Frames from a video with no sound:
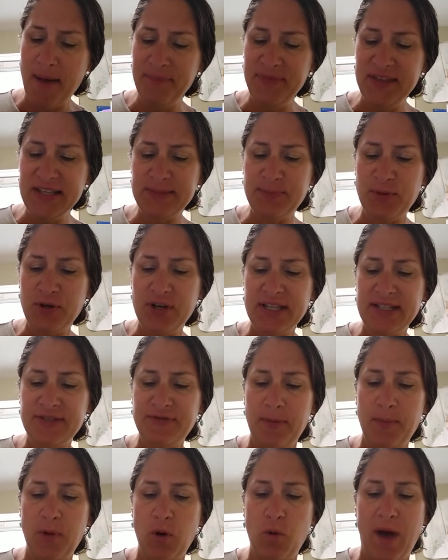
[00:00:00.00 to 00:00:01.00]
This book is
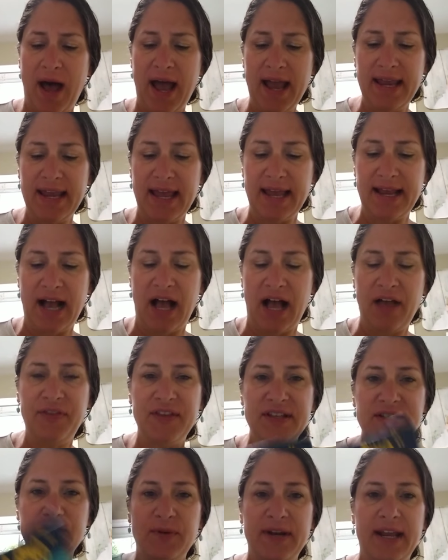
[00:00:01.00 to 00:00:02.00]
from Hawaii. I got
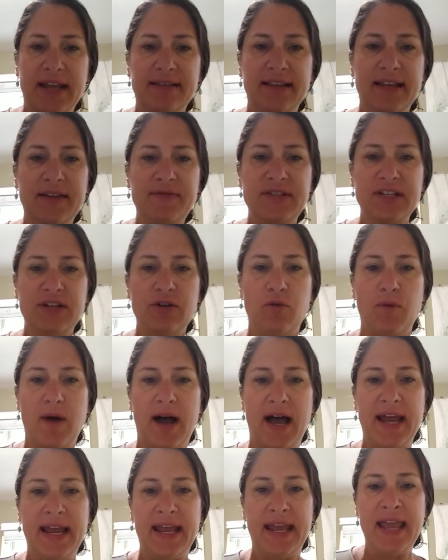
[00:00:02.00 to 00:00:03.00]
this when I lived in
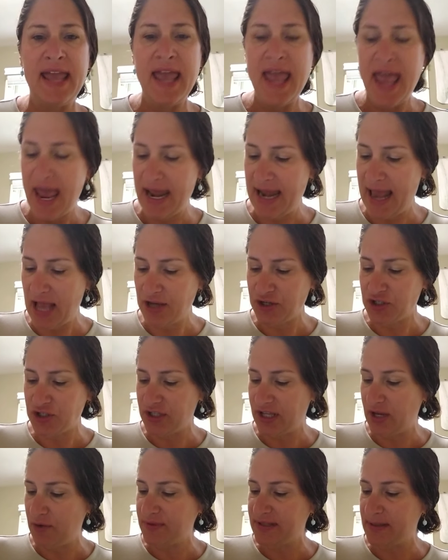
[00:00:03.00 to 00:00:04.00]
Hawaii. And actually,
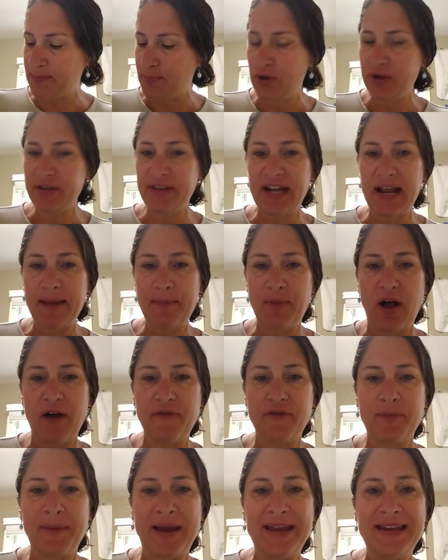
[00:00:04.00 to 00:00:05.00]
it was a book that I bought
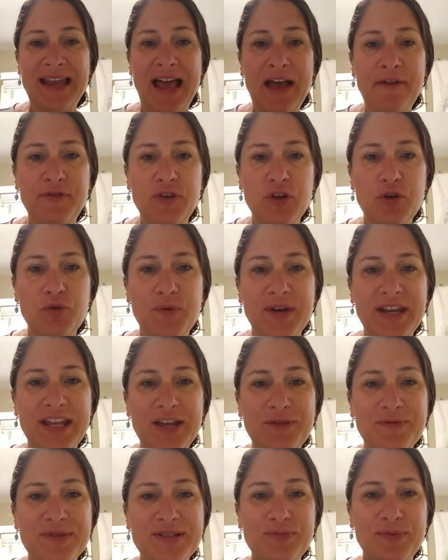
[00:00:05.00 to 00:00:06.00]
for my nephew when he
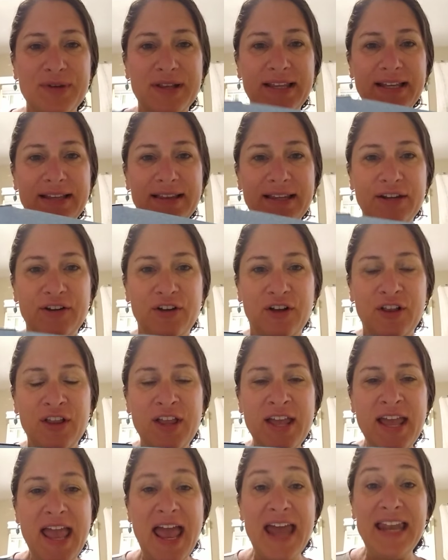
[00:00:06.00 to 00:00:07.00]
was really little.
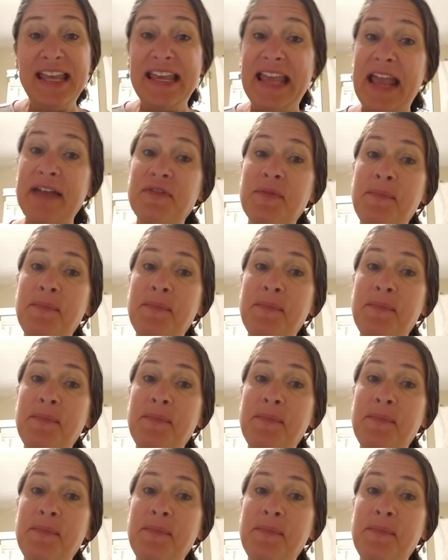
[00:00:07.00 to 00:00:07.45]
And he gave